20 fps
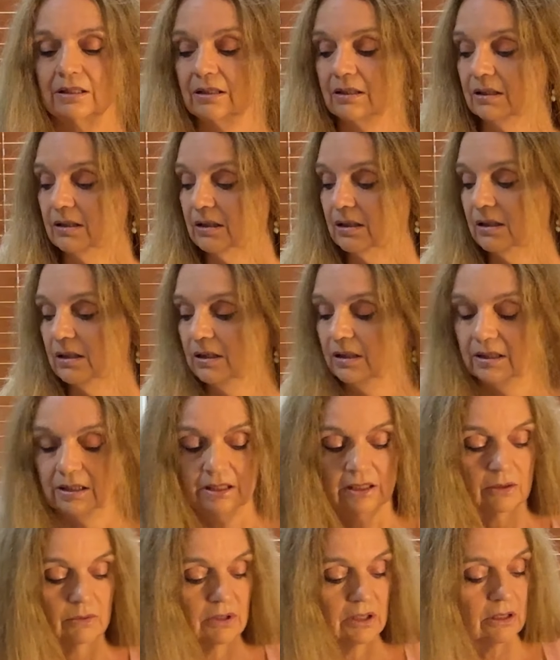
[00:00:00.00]
There
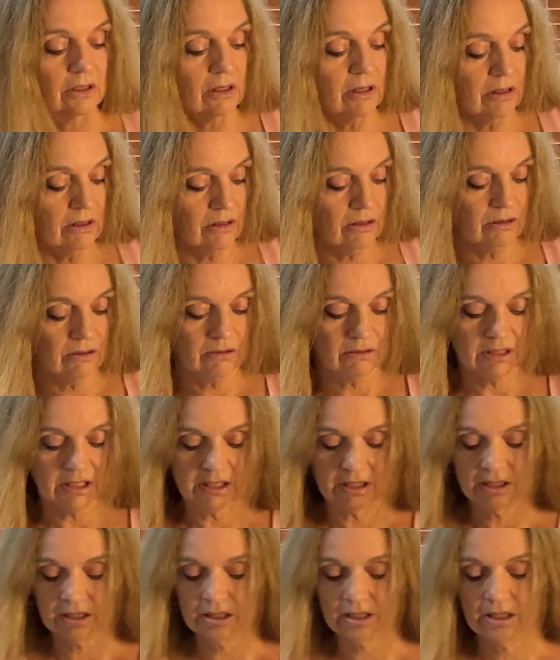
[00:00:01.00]
we go.
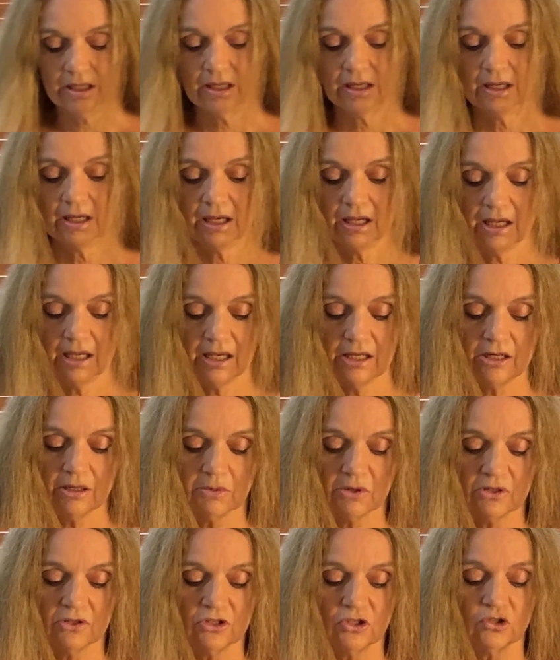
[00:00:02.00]
And I'm
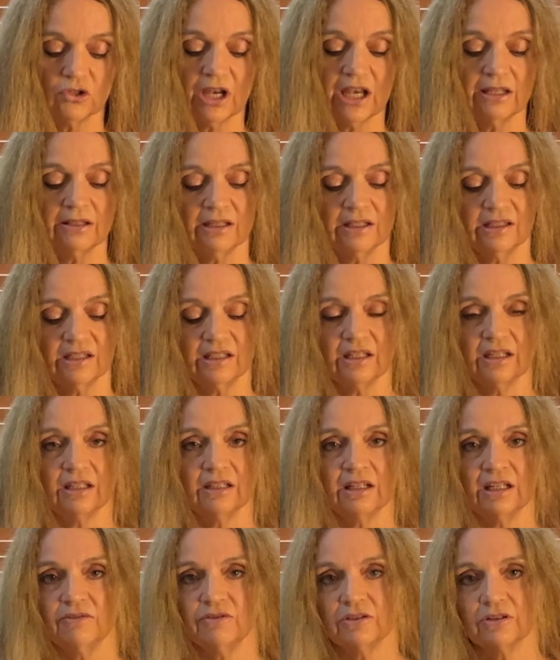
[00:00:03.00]
going to strain this
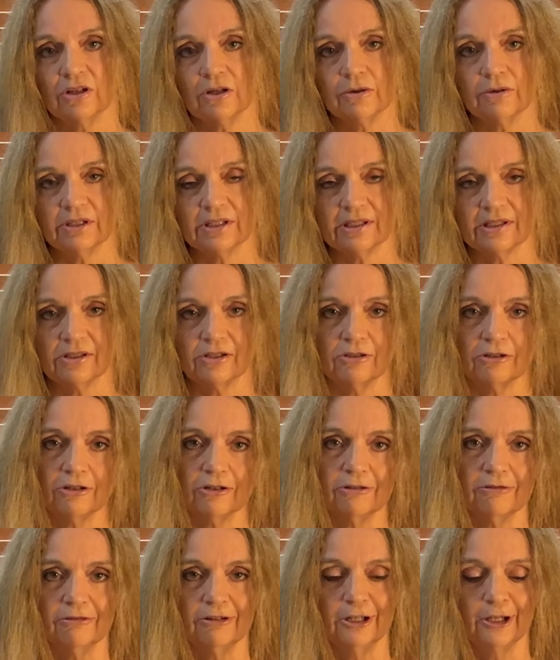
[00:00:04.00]
in, even though it's, you
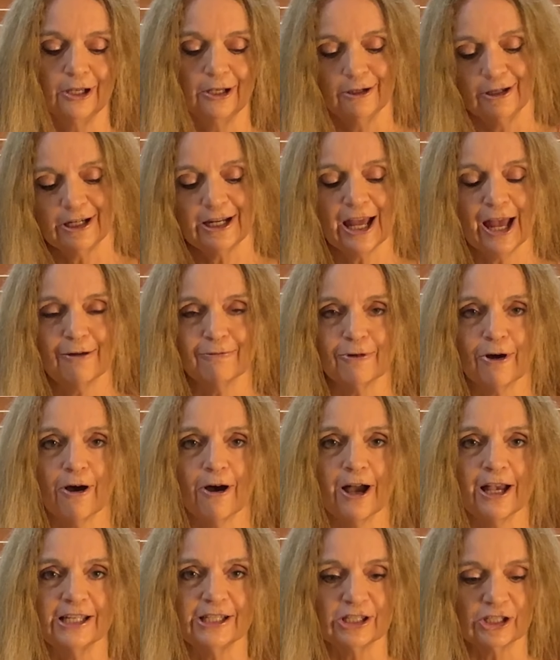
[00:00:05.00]
know, going to have
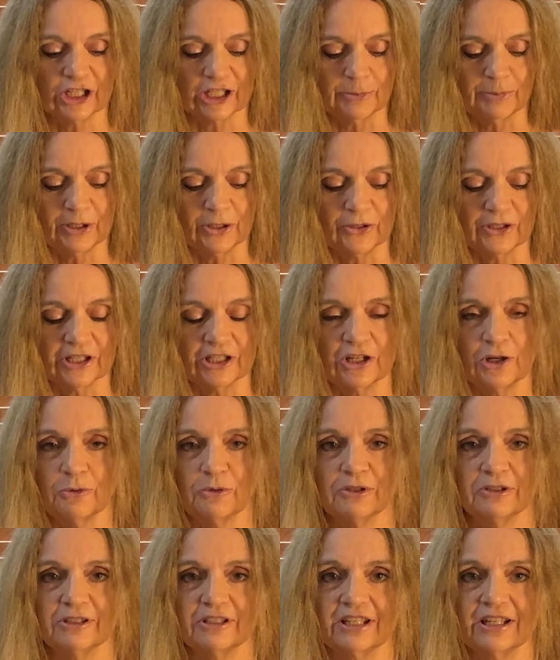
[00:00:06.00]
ice, just because I don't
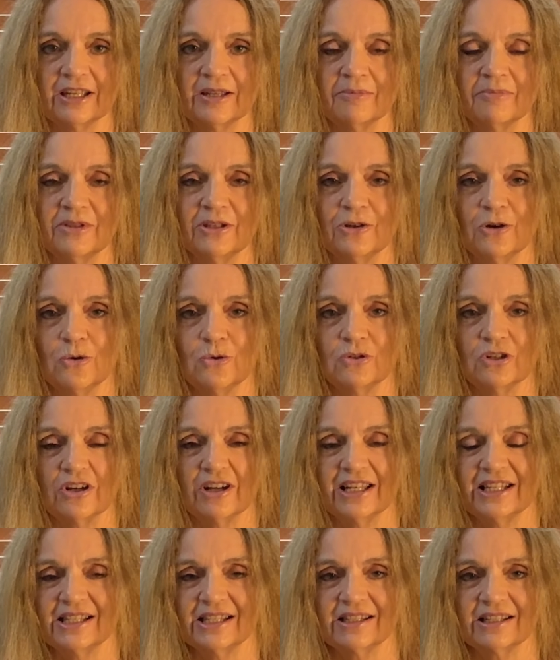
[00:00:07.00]
want the old
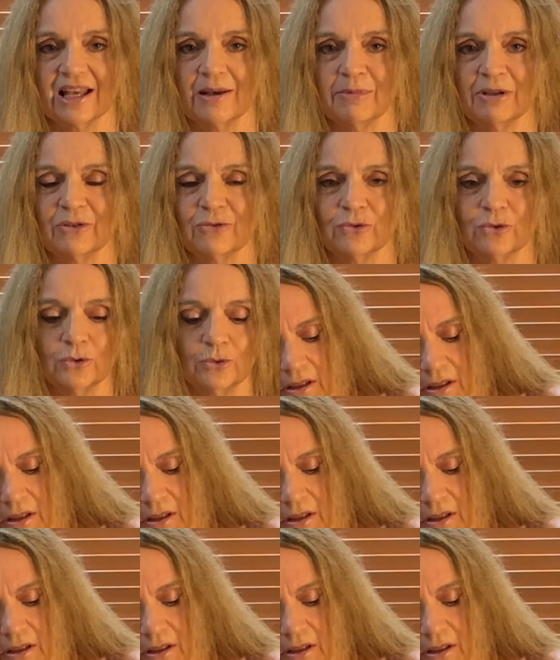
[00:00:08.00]
ice coming through.